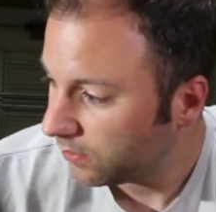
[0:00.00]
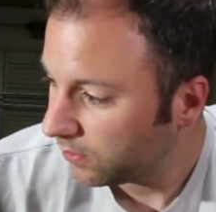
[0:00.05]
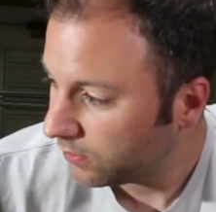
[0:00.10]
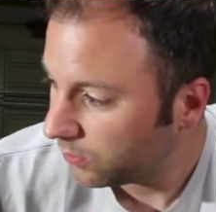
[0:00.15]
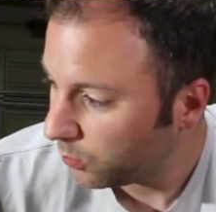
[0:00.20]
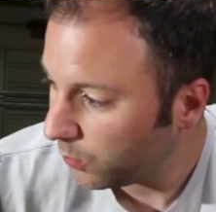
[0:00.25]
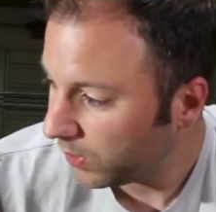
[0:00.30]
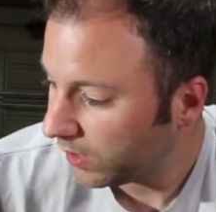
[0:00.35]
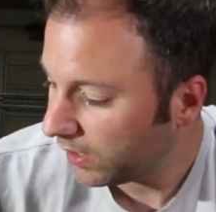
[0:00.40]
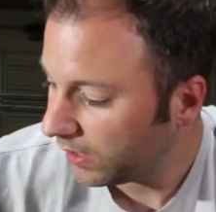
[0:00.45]

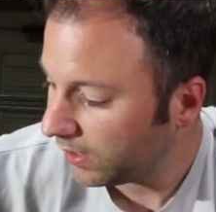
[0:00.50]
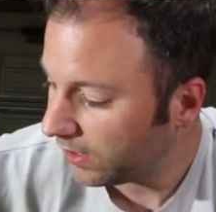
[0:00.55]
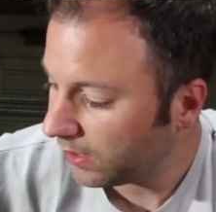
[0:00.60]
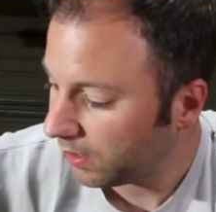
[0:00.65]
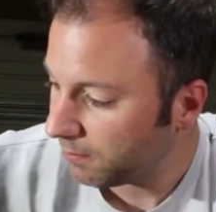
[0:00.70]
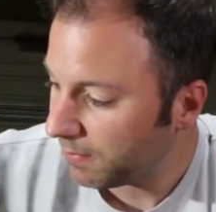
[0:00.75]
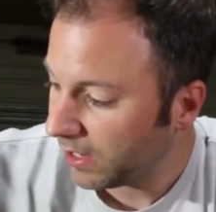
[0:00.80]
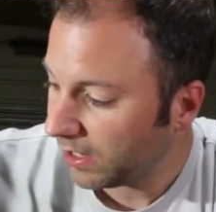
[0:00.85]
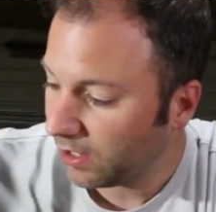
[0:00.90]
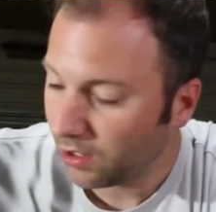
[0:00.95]
tweaking
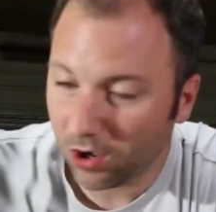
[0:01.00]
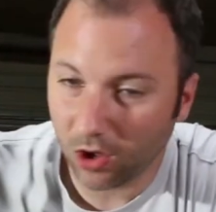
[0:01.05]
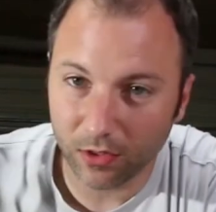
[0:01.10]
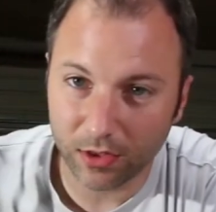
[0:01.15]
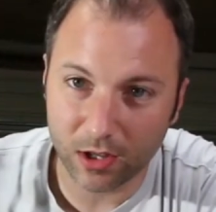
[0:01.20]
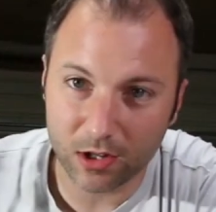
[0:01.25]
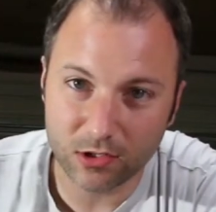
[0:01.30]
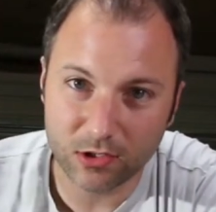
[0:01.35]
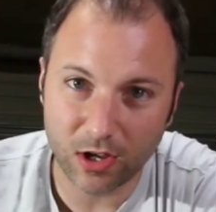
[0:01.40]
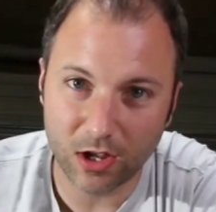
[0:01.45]
and making all
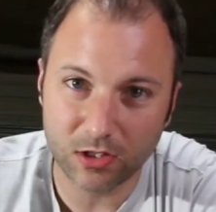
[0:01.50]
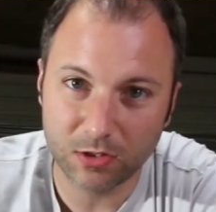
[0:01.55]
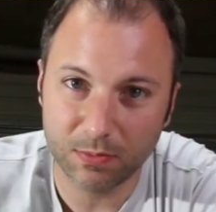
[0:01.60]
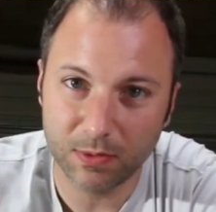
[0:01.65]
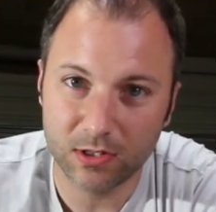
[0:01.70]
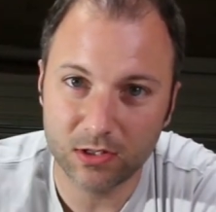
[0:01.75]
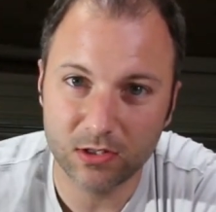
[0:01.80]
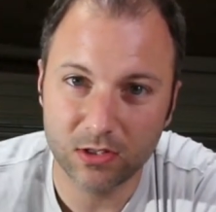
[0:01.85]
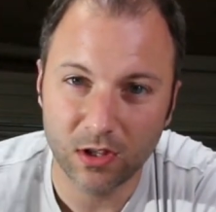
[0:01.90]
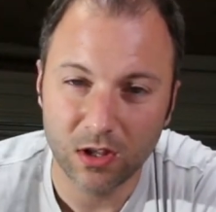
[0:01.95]
the
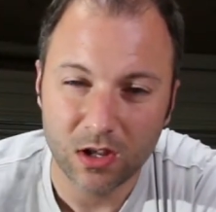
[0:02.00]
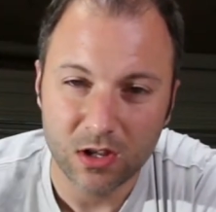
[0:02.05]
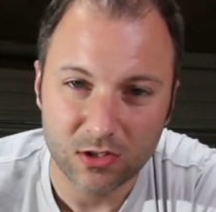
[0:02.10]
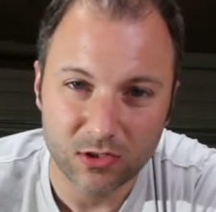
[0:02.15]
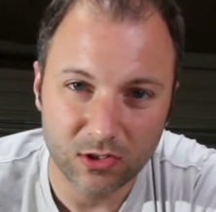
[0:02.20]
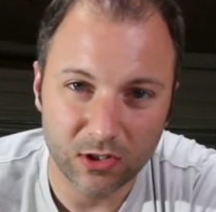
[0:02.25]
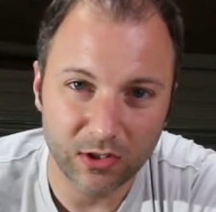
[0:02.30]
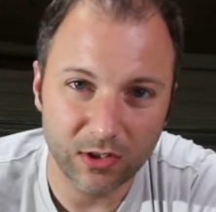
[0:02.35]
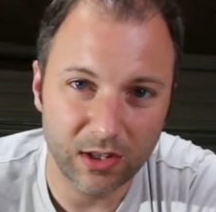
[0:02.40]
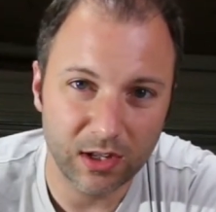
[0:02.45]
adjustments,
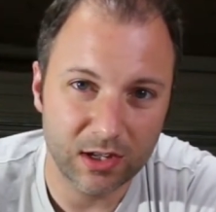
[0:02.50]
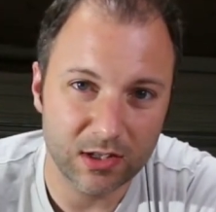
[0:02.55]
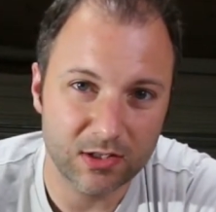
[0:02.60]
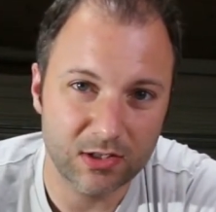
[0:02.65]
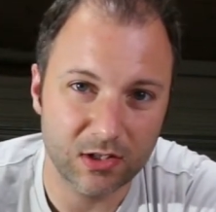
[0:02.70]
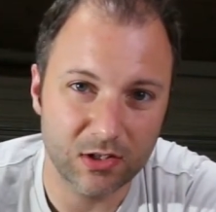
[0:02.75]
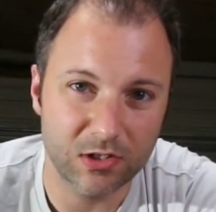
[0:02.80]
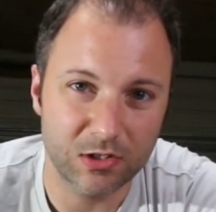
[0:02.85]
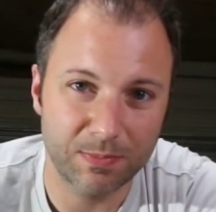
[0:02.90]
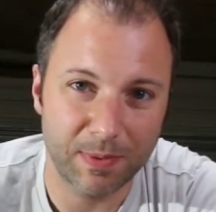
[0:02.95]
certainly
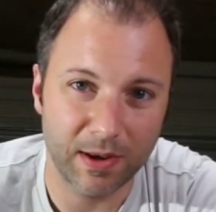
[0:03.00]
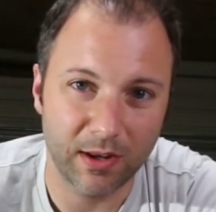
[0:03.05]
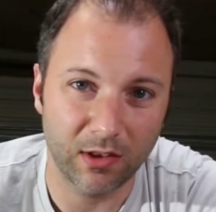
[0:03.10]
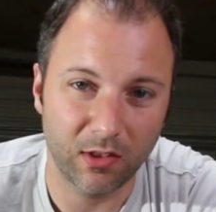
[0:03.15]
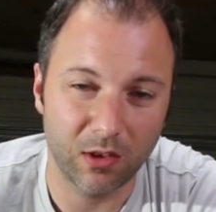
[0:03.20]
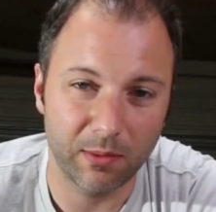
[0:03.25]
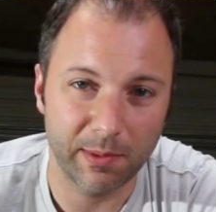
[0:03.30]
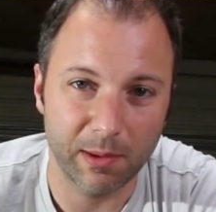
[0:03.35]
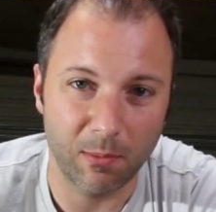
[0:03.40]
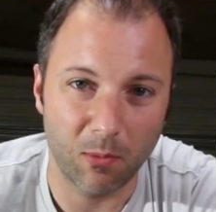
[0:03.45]
consider spending a
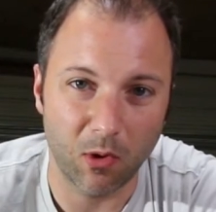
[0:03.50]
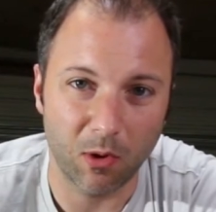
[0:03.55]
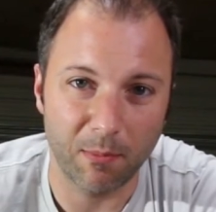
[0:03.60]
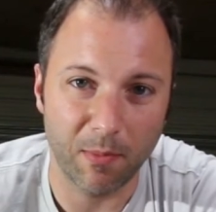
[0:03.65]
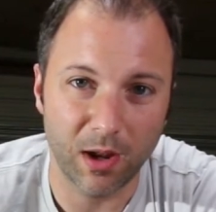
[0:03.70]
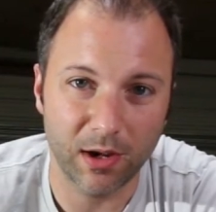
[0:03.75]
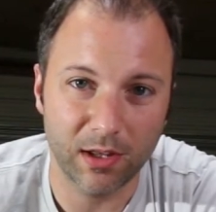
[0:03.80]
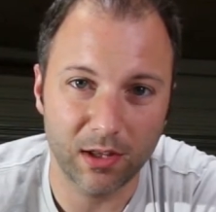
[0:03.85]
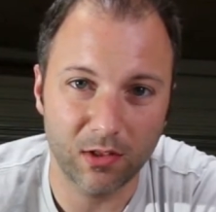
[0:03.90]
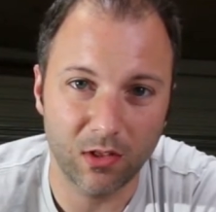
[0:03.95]
little bit more money.